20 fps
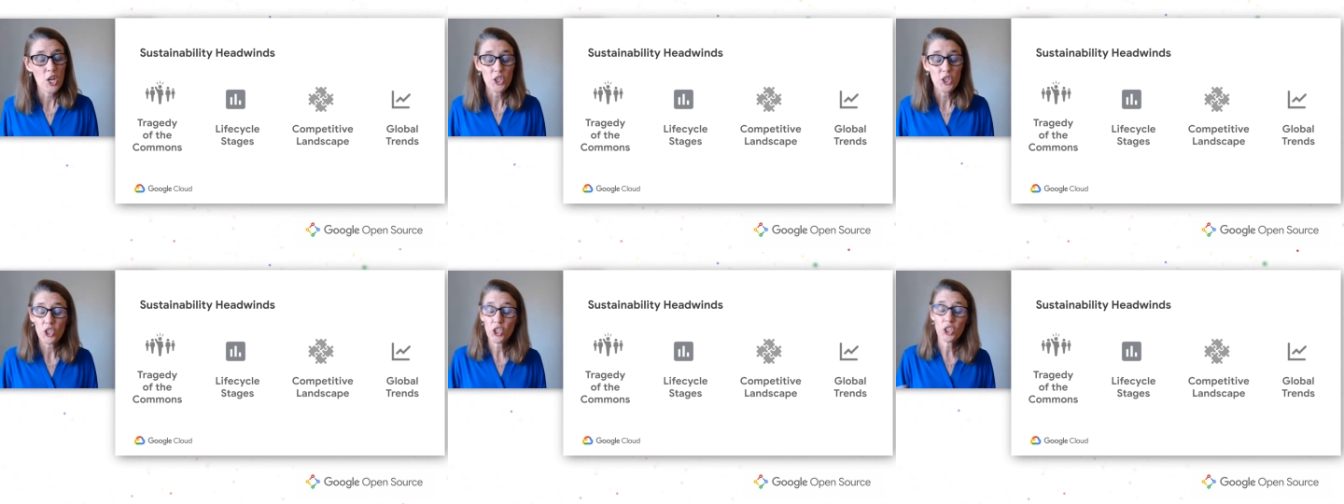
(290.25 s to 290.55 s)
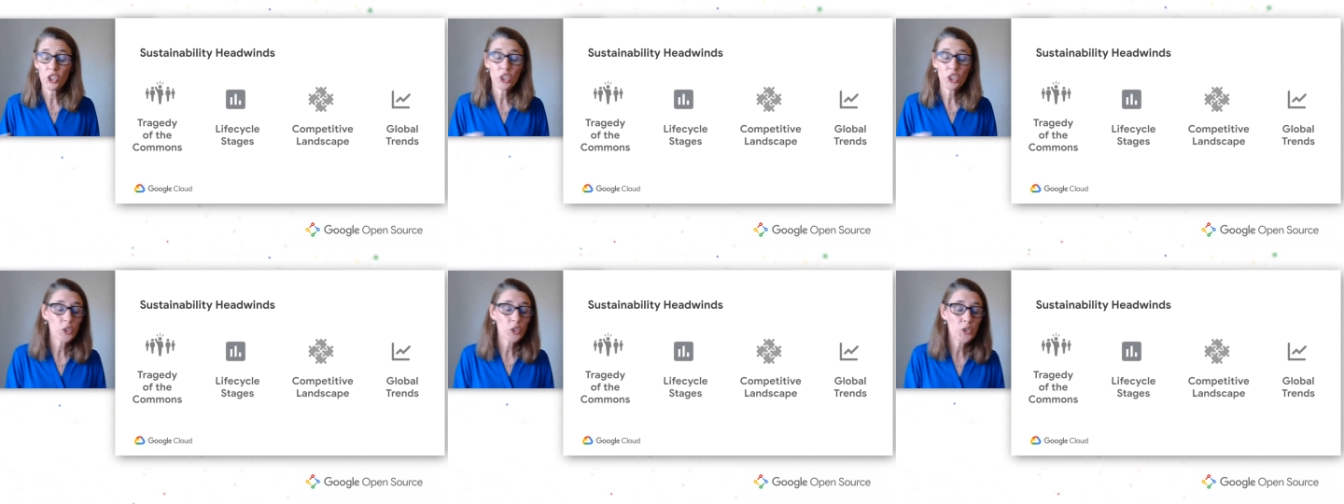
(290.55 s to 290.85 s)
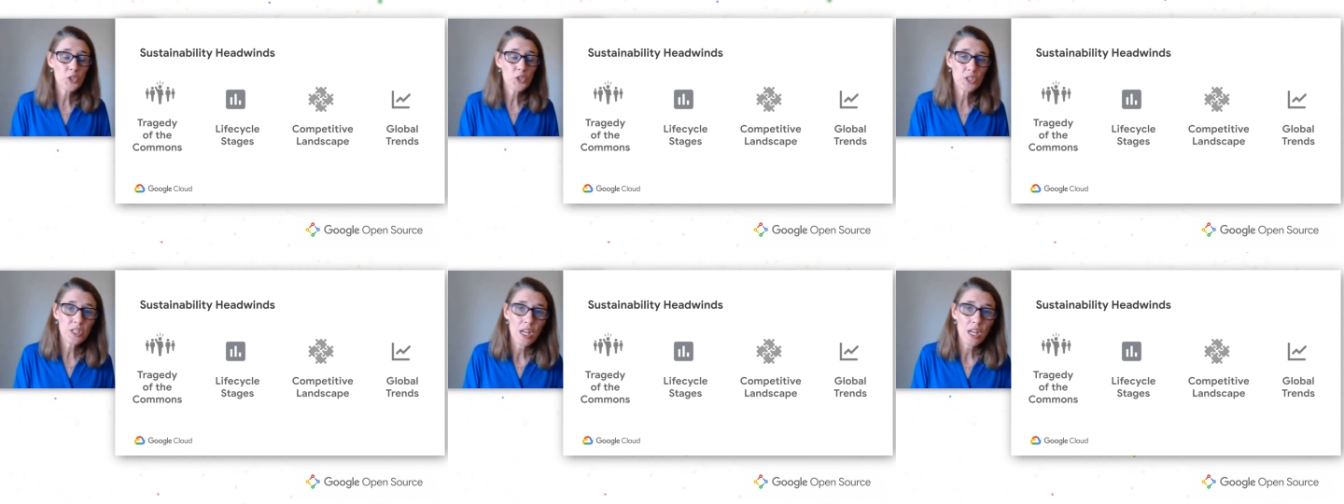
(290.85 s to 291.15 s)
You're going to
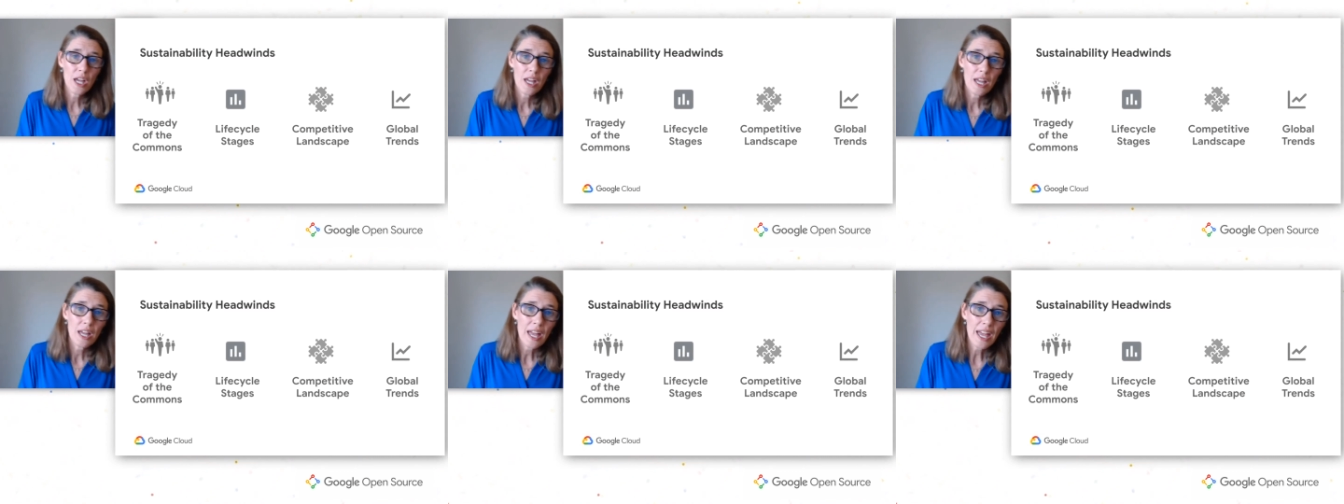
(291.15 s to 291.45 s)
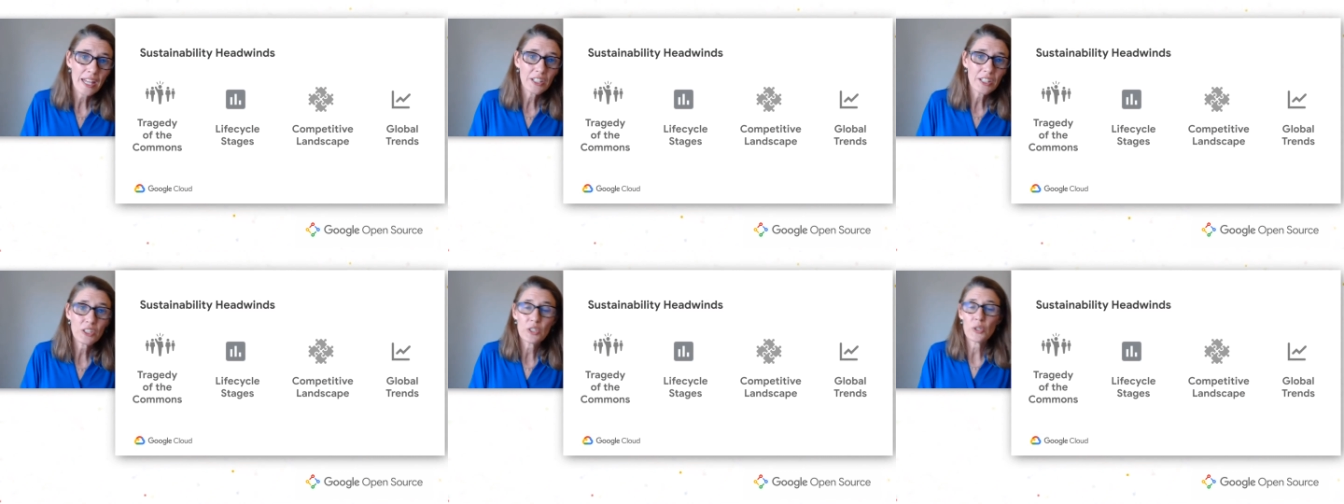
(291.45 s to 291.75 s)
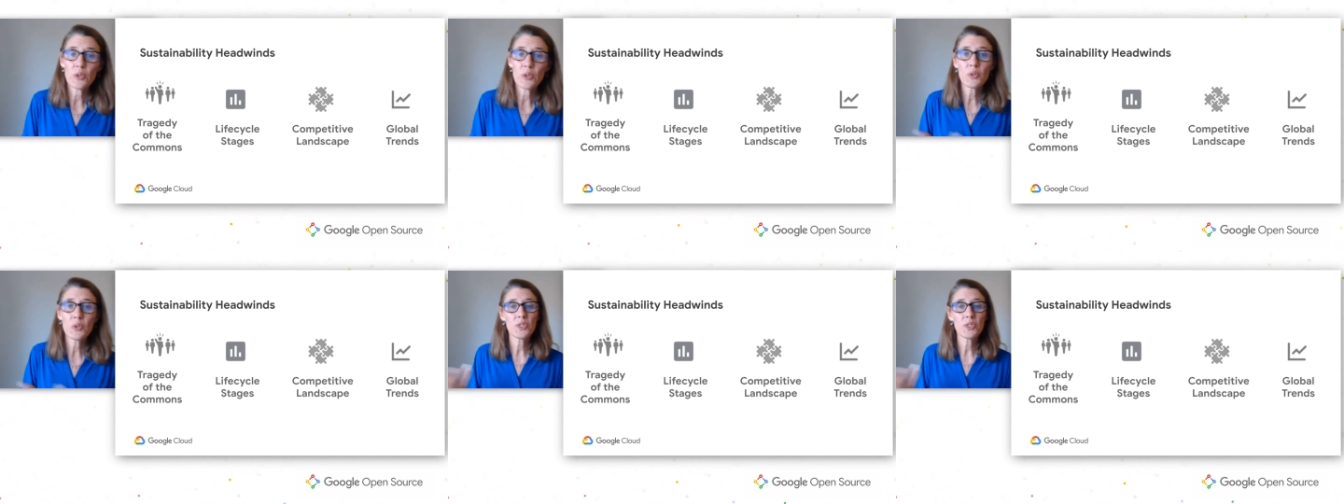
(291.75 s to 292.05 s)
lose end
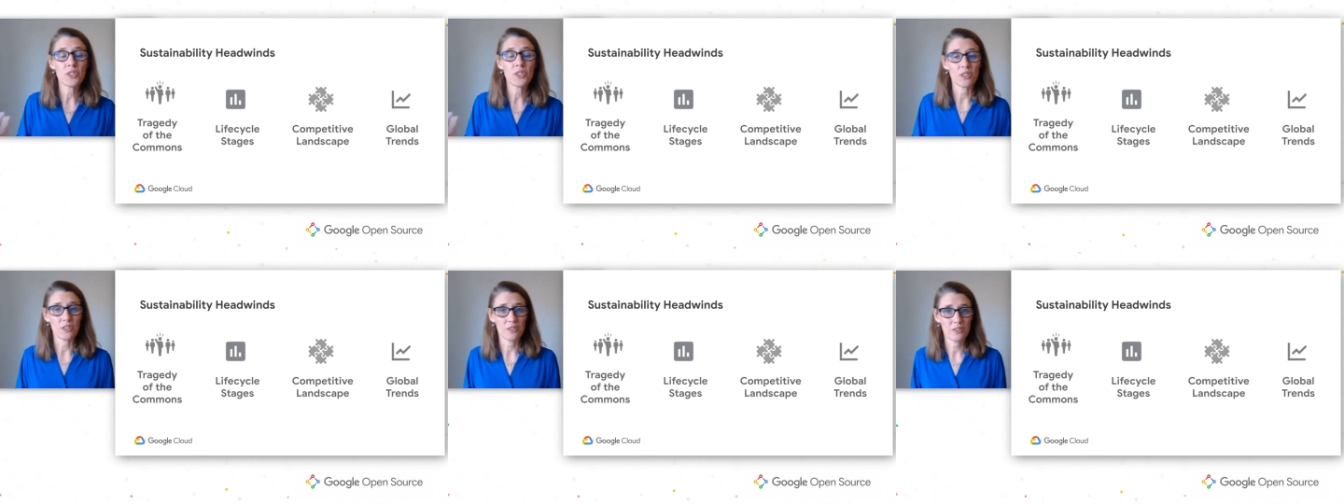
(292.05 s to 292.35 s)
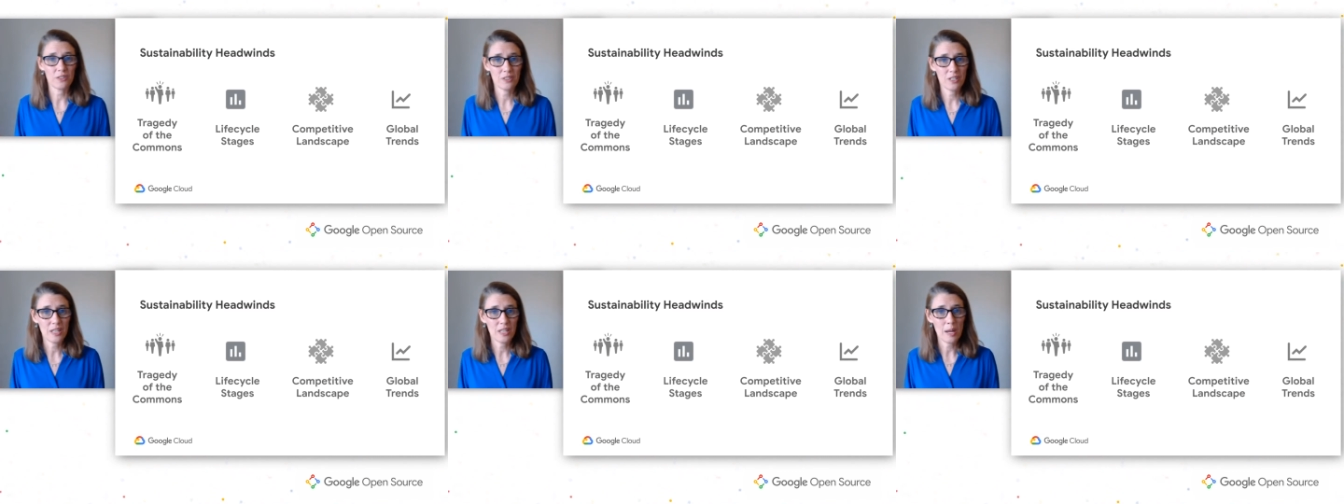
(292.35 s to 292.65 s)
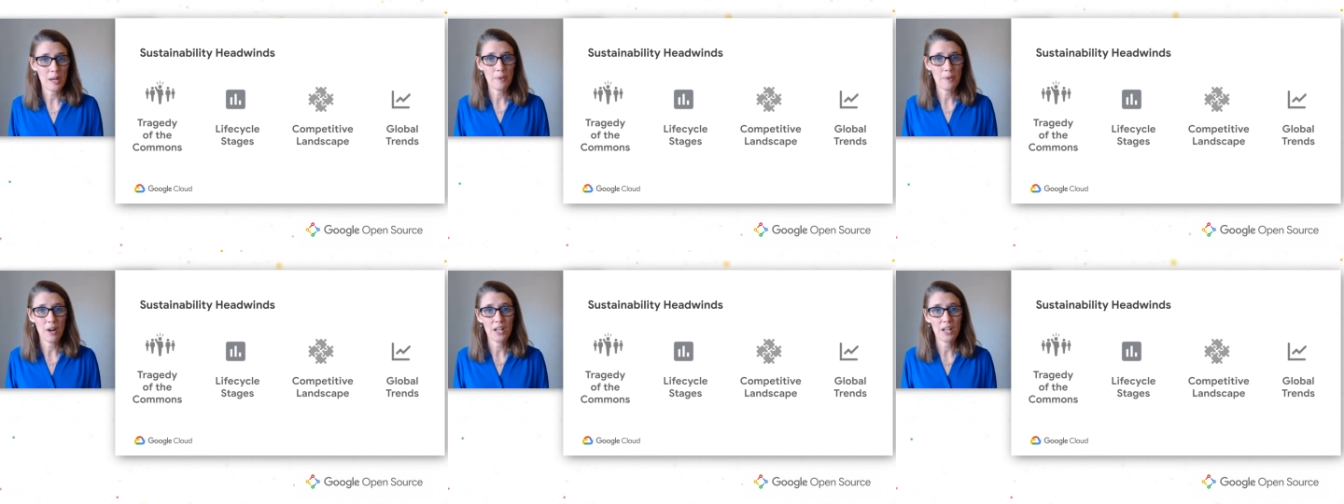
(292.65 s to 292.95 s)
users to
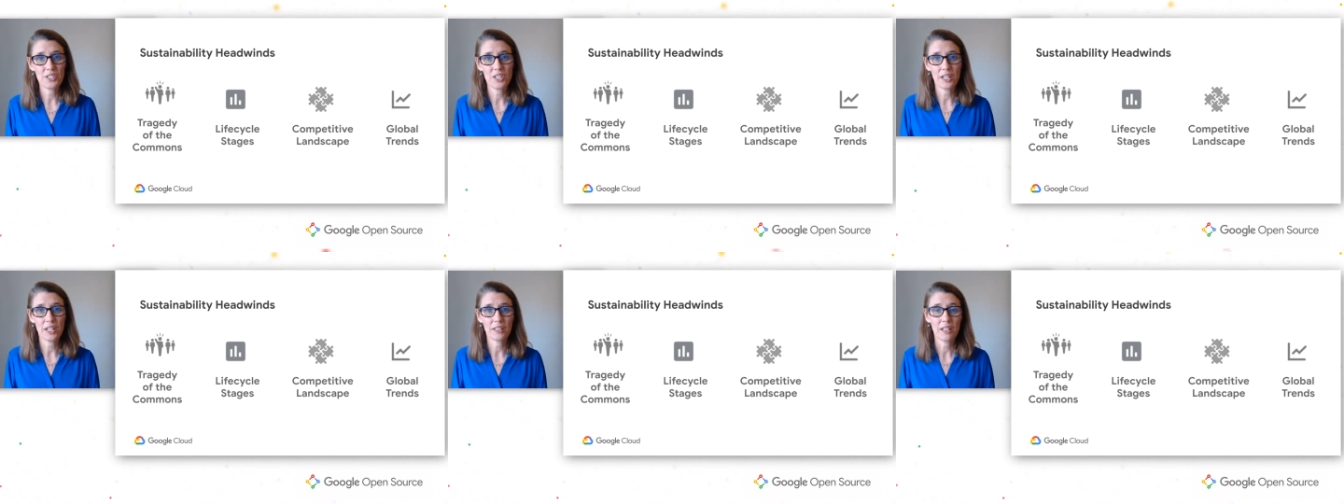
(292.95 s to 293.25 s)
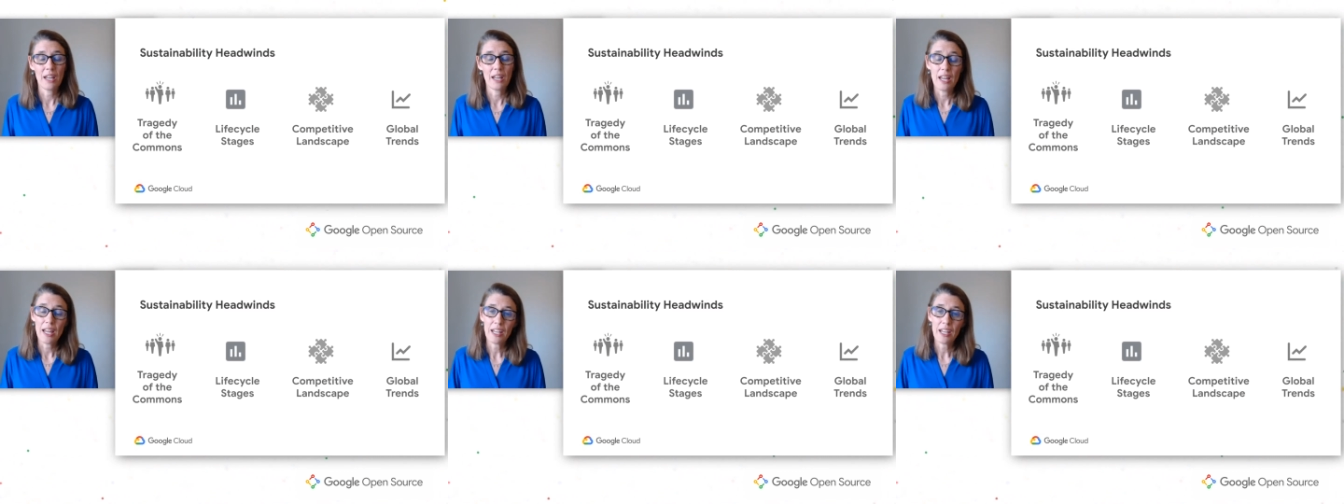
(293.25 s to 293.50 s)
that project,